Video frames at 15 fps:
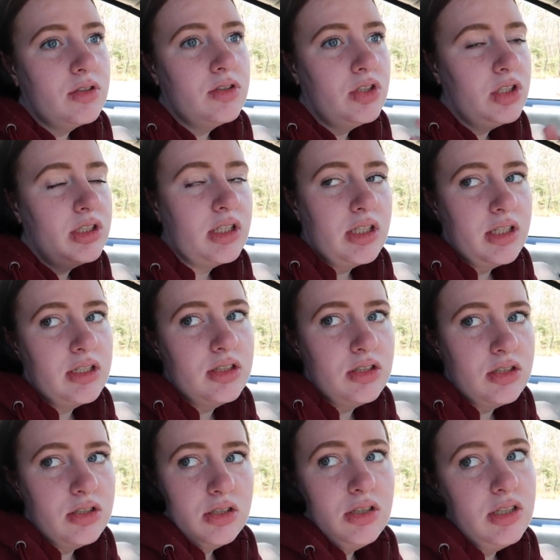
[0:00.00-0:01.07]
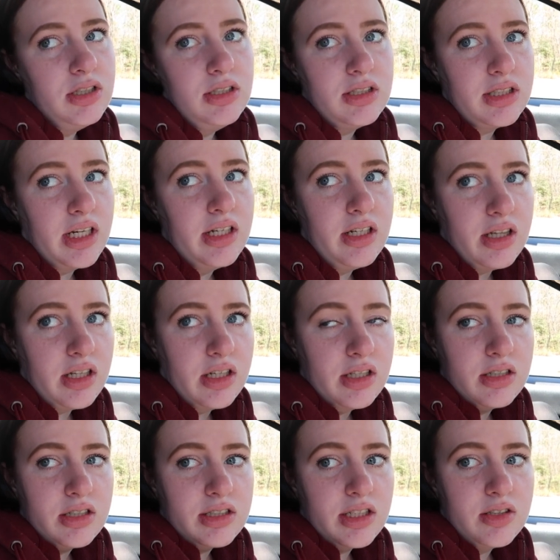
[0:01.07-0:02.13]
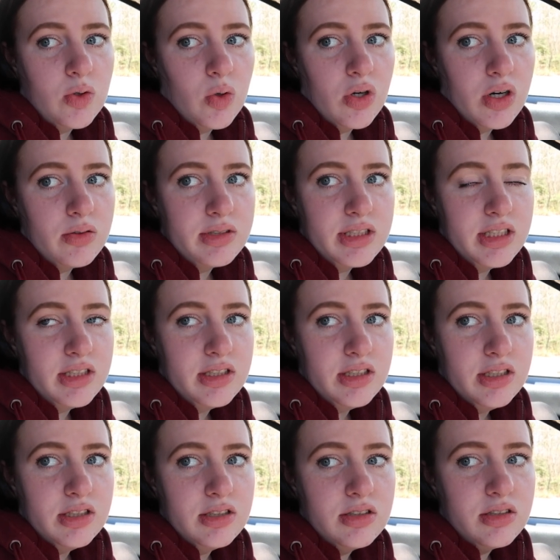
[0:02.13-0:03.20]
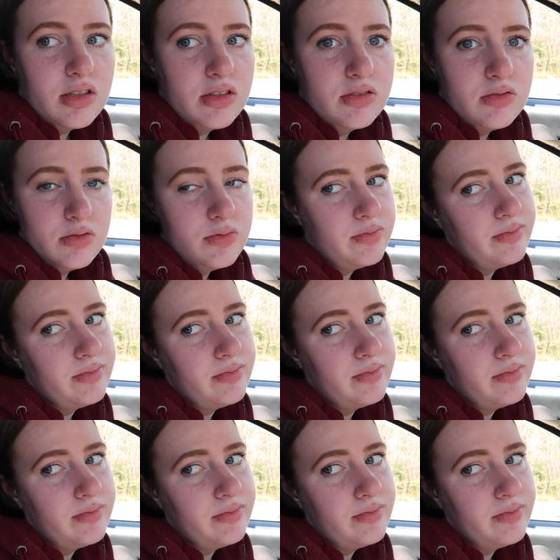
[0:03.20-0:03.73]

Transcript: She said she didn't say anything because I told her I was dizzy, so.